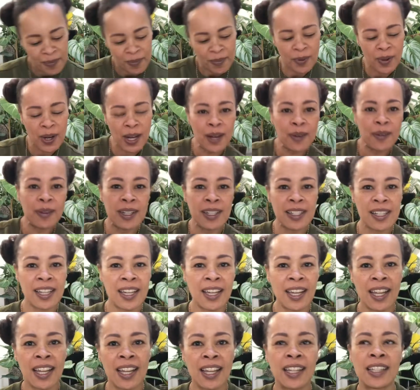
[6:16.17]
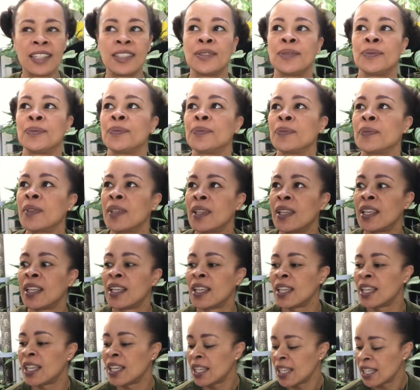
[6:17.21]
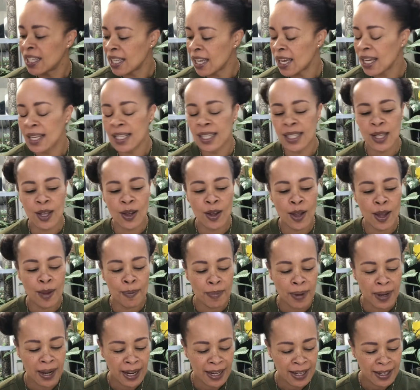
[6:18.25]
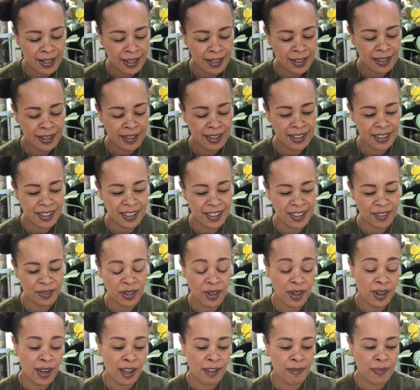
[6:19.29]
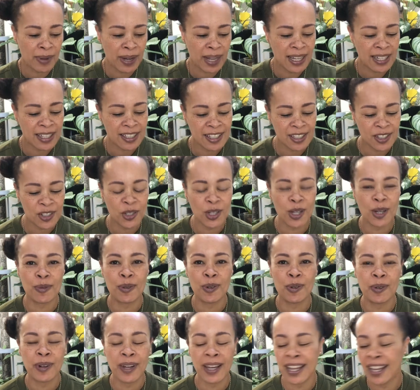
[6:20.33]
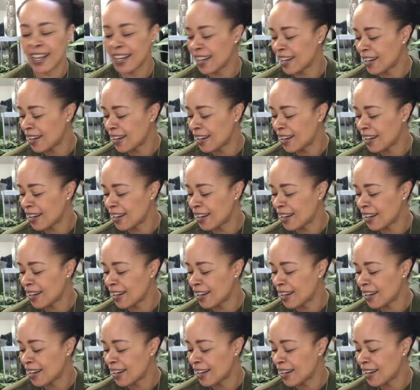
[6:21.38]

Where was I? Yeah, so I'm planning, well, I've planned a trip away.